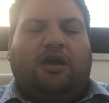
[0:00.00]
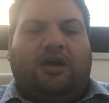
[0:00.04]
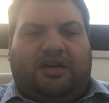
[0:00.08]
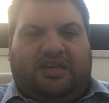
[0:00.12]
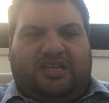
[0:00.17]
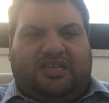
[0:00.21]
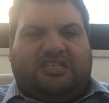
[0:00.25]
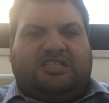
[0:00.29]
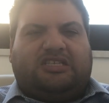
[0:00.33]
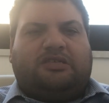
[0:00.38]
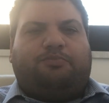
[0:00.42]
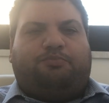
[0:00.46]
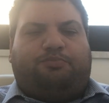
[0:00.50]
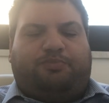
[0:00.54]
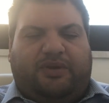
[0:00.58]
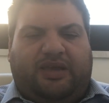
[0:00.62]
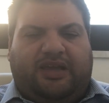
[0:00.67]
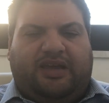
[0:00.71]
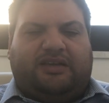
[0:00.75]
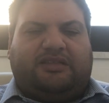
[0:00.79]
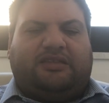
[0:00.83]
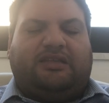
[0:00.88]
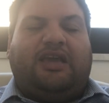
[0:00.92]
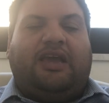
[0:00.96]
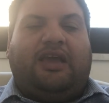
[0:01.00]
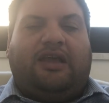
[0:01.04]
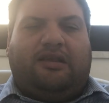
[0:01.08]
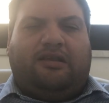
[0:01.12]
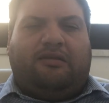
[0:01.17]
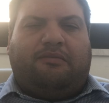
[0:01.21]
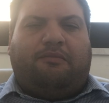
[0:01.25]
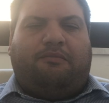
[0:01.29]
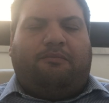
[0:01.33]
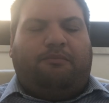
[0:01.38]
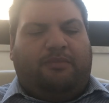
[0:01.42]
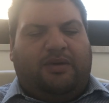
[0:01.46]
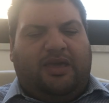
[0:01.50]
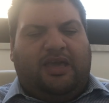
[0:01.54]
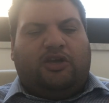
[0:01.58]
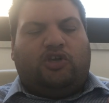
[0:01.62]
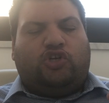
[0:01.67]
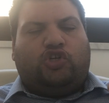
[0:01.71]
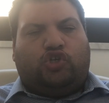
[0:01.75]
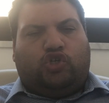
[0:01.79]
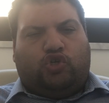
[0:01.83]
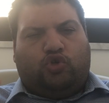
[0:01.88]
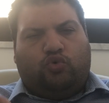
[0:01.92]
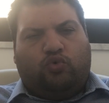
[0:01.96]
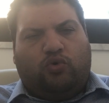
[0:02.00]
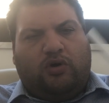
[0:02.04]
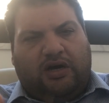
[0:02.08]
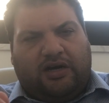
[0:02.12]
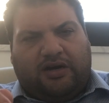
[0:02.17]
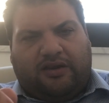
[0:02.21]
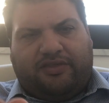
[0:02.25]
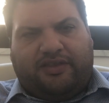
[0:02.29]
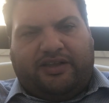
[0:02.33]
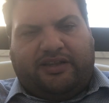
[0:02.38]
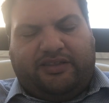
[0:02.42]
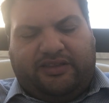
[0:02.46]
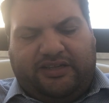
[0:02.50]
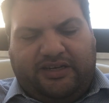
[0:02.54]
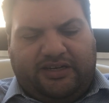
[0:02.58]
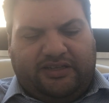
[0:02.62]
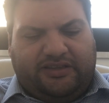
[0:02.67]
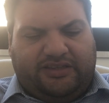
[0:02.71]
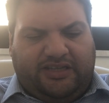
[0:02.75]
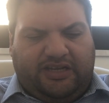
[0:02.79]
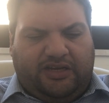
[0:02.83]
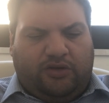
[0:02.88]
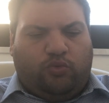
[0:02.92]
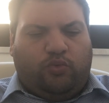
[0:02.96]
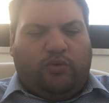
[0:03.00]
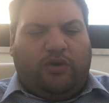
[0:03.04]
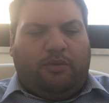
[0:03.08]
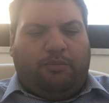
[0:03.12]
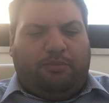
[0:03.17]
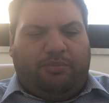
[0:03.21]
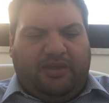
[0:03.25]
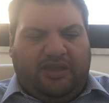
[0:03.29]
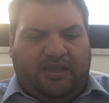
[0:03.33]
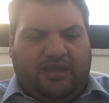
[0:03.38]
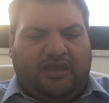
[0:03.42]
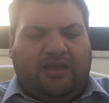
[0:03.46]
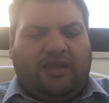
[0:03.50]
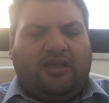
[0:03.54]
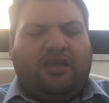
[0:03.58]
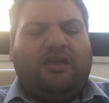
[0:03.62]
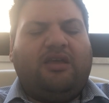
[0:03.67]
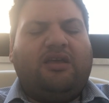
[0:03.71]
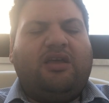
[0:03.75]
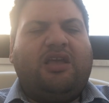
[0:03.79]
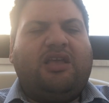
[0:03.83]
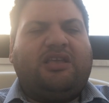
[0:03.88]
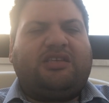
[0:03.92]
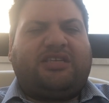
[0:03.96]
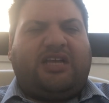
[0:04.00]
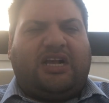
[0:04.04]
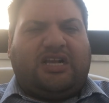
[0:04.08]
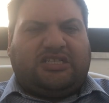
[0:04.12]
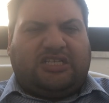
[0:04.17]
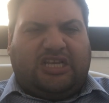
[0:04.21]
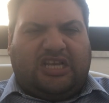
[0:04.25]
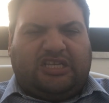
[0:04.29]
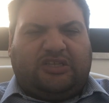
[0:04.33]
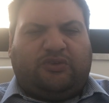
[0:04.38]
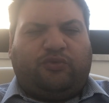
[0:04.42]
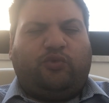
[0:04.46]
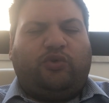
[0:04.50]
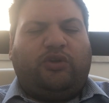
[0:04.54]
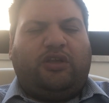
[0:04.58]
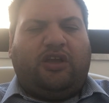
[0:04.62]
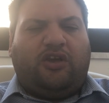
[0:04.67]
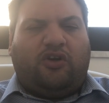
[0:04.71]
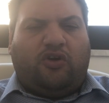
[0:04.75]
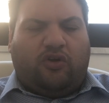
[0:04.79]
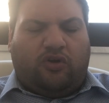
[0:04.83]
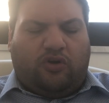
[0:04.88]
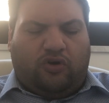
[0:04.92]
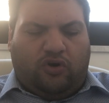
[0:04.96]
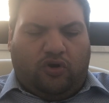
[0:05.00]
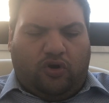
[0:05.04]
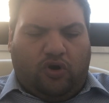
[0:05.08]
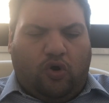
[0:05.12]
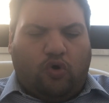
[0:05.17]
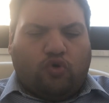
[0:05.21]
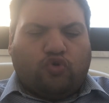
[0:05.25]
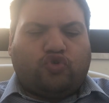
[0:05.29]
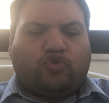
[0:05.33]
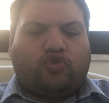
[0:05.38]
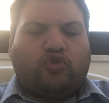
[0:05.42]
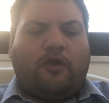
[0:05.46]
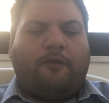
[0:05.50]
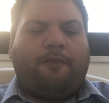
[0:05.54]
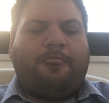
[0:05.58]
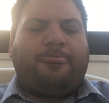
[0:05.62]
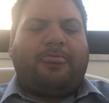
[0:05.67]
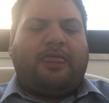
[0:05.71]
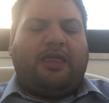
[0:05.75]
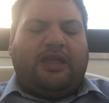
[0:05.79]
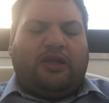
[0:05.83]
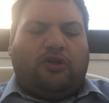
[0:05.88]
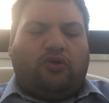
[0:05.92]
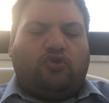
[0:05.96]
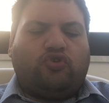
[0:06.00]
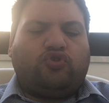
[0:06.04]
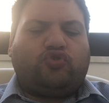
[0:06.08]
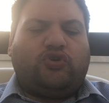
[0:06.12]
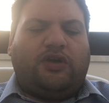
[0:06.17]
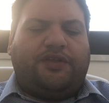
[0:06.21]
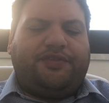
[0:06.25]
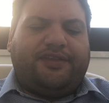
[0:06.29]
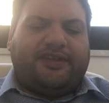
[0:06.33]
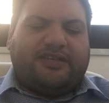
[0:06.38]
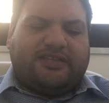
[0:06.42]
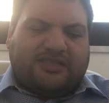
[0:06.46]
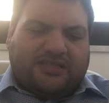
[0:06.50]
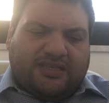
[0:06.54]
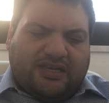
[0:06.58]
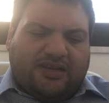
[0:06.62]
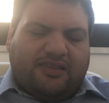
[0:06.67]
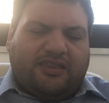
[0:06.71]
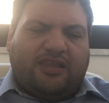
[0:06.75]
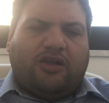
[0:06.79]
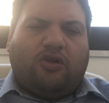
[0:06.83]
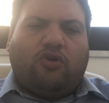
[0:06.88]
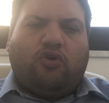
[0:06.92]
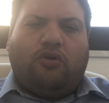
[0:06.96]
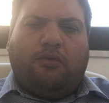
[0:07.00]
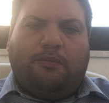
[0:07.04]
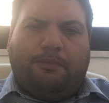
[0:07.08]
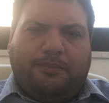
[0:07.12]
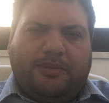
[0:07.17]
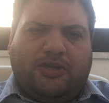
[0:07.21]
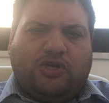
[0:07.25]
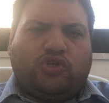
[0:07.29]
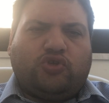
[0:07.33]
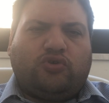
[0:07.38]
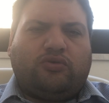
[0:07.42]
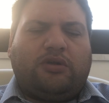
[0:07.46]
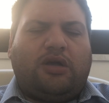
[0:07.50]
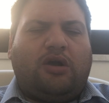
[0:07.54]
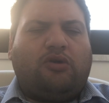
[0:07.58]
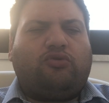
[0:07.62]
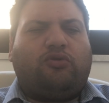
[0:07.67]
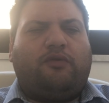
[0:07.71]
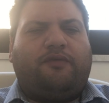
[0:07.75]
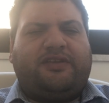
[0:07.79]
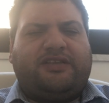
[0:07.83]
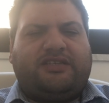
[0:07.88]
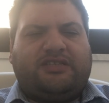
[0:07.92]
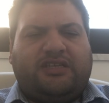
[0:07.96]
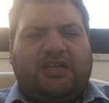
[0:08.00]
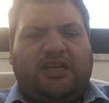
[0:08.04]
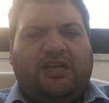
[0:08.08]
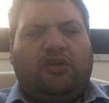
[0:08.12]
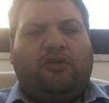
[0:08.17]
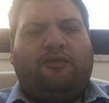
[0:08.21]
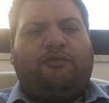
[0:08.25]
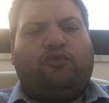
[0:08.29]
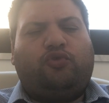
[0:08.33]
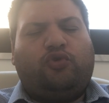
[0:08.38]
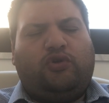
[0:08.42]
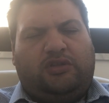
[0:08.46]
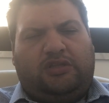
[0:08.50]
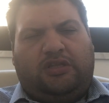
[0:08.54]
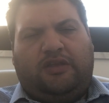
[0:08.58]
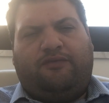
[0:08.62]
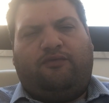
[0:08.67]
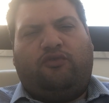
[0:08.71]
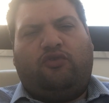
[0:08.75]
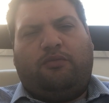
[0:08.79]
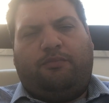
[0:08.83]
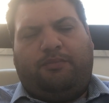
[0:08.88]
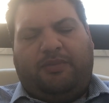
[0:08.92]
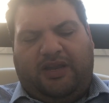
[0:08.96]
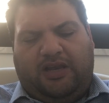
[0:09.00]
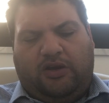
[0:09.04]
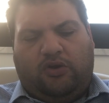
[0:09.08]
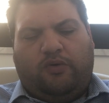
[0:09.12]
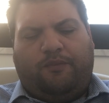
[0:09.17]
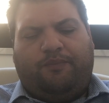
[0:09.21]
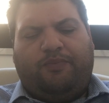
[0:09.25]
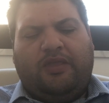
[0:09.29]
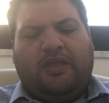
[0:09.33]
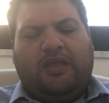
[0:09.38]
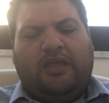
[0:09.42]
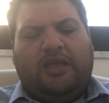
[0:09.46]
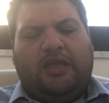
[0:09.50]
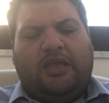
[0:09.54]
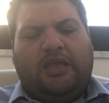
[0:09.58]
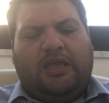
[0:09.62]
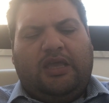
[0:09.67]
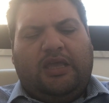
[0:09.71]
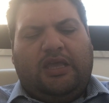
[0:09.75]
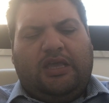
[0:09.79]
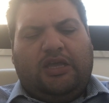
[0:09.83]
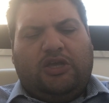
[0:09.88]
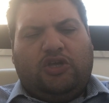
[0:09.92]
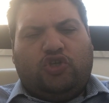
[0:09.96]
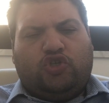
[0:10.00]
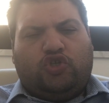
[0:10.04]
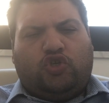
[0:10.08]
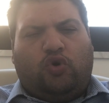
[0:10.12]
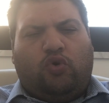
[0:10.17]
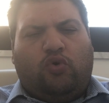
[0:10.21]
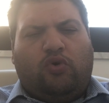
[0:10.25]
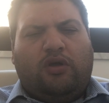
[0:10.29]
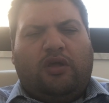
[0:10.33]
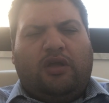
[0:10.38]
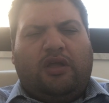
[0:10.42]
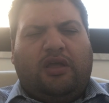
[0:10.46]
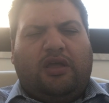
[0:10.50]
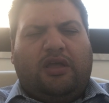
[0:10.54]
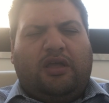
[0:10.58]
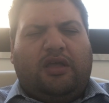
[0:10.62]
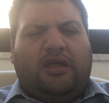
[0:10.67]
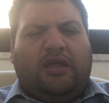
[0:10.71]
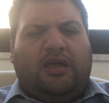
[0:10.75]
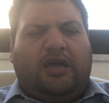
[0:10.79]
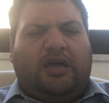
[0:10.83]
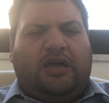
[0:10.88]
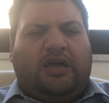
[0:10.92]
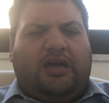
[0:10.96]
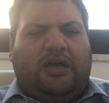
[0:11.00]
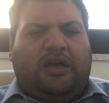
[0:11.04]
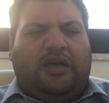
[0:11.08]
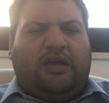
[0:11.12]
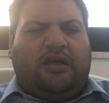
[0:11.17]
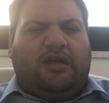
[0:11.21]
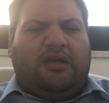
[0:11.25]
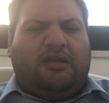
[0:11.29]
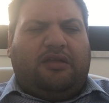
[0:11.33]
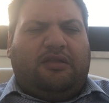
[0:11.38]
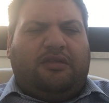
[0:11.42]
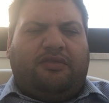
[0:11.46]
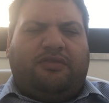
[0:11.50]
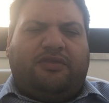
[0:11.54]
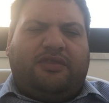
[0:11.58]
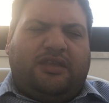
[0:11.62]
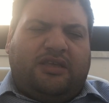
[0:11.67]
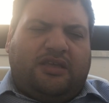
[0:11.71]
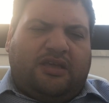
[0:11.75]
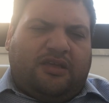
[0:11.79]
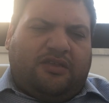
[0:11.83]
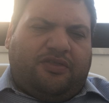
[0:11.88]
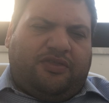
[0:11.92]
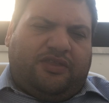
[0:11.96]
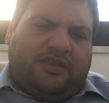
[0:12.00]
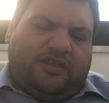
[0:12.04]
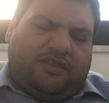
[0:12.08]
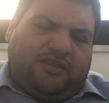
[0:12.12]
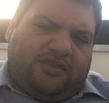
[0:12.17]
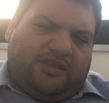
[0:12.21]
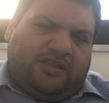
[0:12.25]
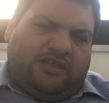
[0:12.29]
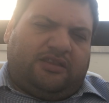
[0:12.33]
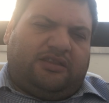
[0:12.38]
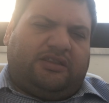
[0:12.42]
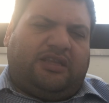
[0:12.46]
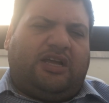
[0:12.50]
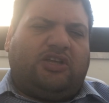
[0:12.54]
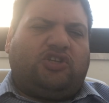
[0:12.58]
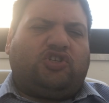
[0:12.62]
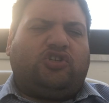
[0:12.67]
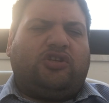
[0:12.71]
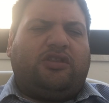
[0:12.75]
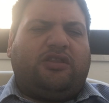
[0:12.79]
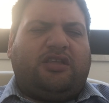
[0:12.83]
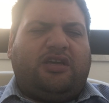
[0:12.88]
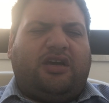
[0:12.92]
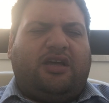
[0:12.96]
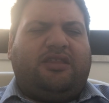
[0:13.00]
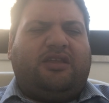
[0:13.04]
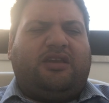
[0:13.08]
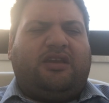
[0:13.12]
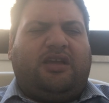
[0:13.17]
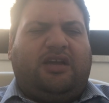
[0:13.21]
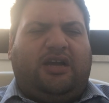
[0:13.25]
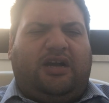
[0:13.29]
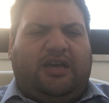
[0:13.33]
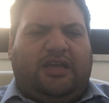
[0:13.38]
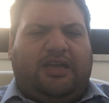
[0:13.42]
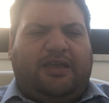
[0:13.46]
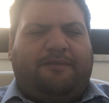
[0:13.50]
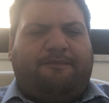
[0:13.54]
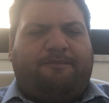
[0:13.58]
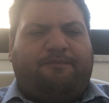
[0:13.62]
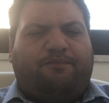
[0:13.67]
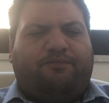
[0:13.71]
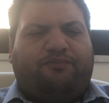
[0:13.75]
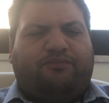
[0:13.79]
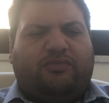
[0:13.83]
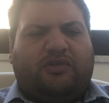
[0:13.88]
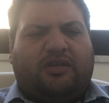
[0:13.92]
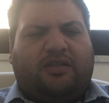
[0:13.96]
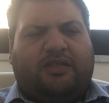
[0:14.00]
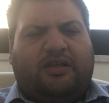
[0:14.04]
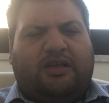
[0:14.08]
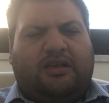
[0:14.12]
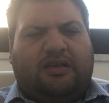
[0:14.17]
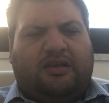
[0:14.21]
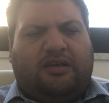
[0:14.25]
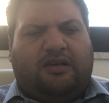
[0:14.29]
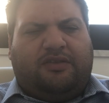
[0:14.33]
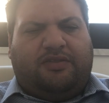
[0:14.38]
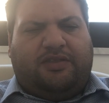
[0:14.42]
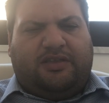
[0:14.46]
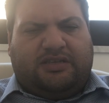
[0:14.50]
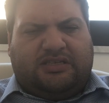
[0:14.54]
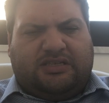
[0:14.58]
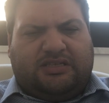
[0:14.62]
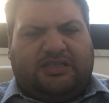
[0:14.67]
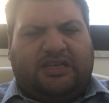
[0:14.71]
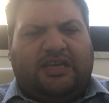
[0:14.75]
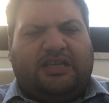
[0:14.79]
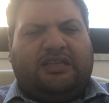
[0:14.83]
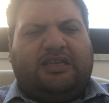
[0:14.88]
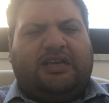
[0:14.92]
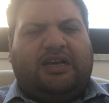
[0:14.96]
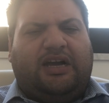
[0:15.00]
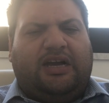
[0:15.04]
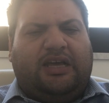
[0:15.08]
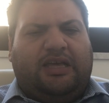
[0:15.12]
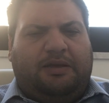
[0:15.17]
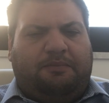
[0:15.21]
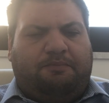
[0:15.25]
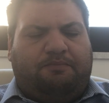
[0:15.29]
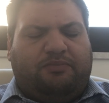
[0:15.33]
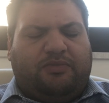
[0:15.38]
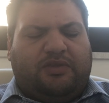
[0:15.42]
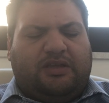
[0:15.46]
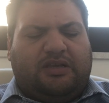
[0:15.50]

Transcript: respect and make sure that the deal will be successfully closed. Because you understand the commission out of a sale of 24 billion. So uh, the, the the Dutch and the other guy, the the state guy,